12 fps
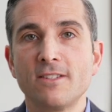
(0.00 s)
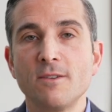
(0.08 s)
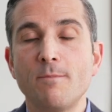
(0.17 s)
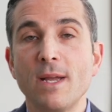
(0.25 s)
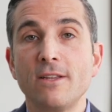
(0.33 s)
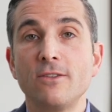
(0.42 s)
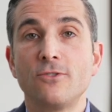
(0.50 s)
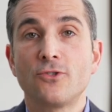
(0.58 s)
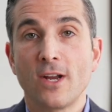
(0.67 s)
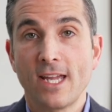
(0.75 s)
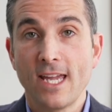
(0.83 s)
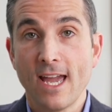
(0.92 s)
is a bit
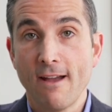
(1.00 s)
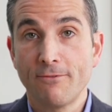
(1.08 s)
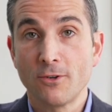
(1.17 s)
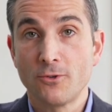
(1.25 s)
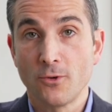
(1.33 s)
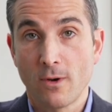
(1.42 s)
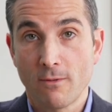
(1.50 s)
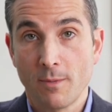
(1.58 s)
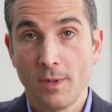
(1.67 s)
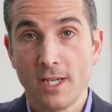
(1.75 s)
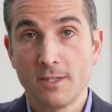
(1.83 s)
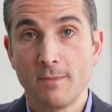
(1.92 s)
tricky after joint
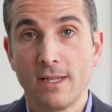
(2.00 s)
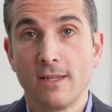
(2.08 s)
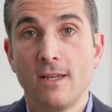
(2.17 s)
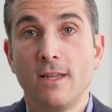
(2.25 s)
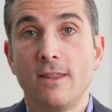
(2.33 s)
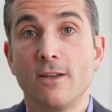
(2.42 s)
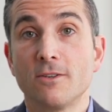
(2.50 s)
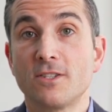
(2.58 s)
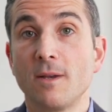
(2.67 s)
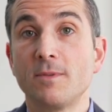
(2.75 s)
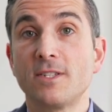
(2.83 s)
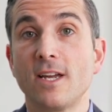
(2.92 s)
replacement. There are
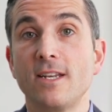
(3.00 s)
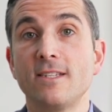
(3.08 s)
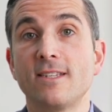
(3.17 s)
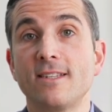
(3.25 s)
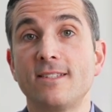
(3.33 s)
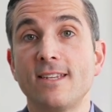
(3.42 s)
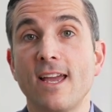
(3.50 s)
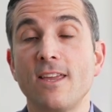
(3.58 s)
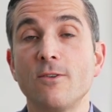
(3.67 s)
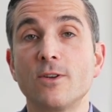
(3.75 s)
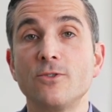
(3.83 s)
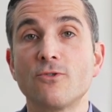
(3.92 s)
some studies that say
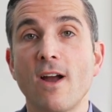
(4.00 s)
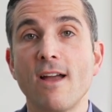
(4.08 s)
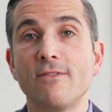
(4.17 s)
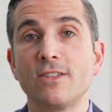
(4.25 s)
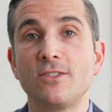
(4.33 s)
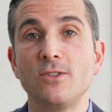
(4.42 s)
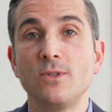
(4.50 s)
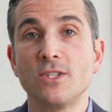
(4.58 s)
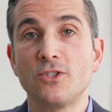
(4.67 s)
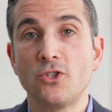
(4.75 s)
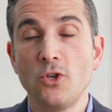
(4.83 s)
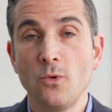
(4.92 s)
you can drive as soon
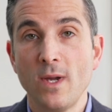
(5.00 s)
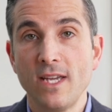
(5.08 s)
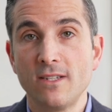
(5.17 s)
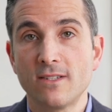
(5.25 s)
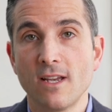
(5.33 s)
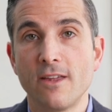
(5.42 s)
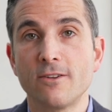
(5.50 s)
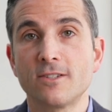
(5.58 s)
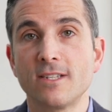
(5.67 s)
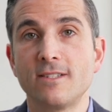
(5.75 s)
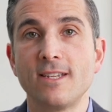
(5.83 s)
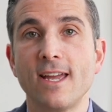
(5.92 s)
as two weeks, others
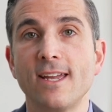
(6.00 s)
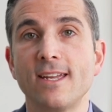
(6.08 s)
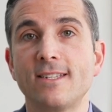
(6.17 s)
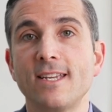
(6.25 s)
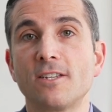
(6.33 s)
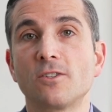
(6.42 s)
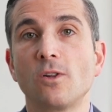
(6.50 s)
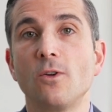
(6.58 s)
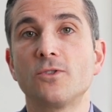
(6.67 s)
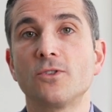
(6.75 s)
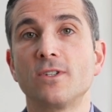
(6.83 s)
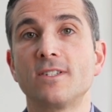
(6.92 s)
that say it takes
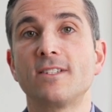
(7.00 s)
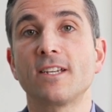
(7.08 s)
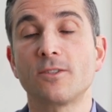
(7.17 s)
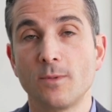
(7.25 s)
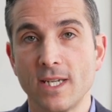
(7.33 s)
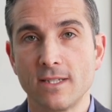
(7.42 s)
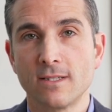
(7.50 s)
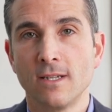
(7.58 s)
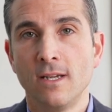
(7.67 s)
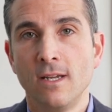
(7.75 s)
closer to six weeks.